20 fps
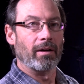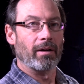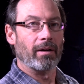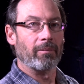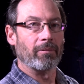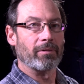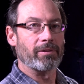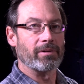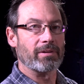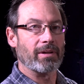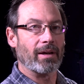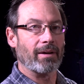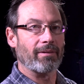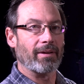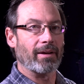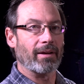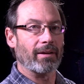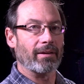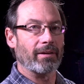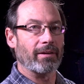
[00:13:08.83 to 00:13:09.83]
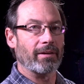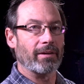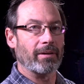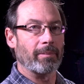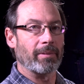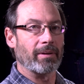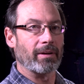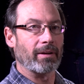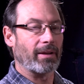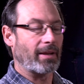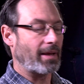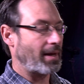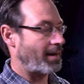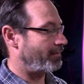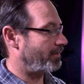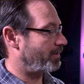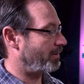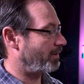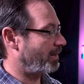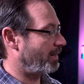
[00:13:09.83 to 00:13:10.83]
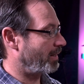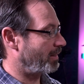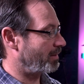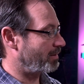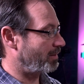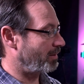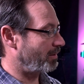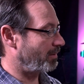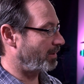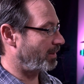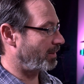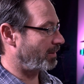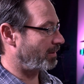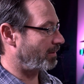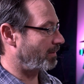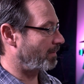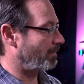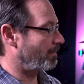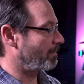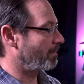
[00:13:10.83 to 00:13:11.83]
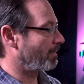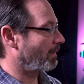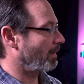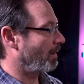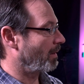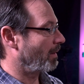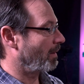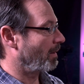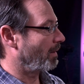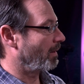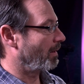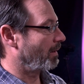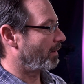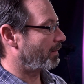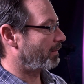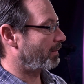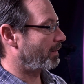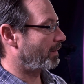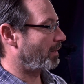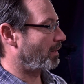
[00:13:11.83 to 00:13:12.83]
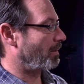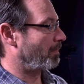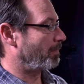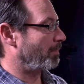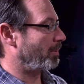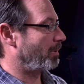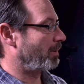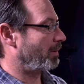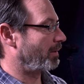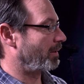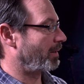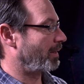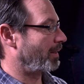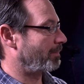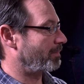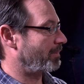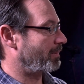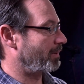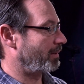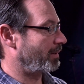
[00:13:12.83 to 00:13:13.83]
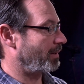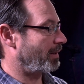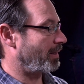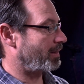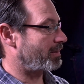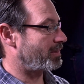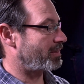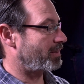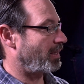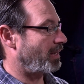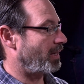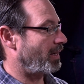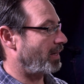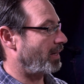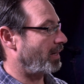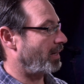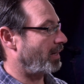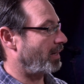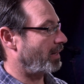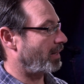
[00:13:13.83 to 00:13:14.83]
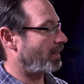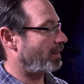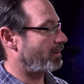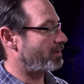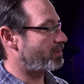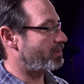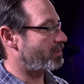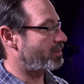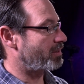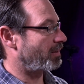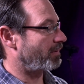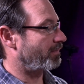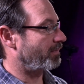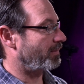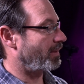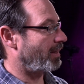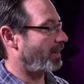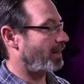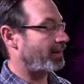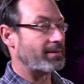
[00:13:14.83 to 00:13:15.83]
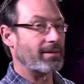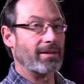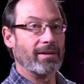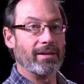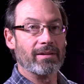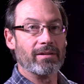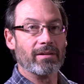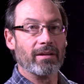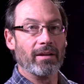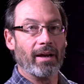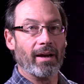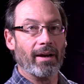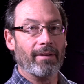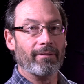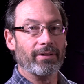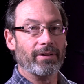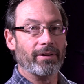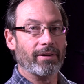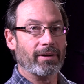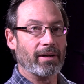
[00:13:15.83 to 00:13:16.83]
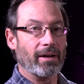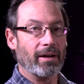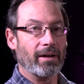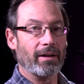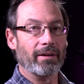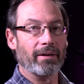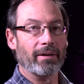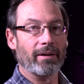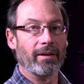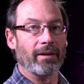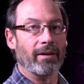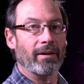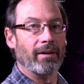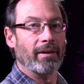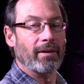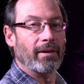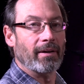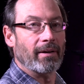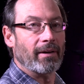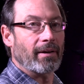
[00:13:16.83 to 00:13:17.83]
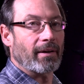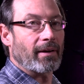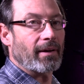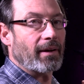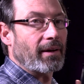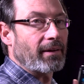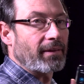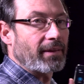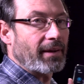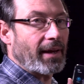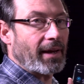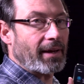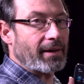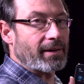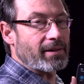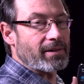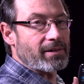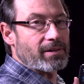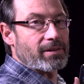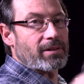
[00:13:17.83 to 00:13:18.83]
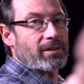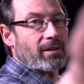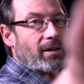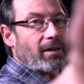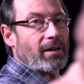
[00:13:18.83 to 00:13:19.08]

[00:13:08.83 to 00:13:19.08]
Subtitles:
And we'll just have that little bit of lavender hint to it. Then I'll pull up the next light. I'll shift that to this lavender color. And that is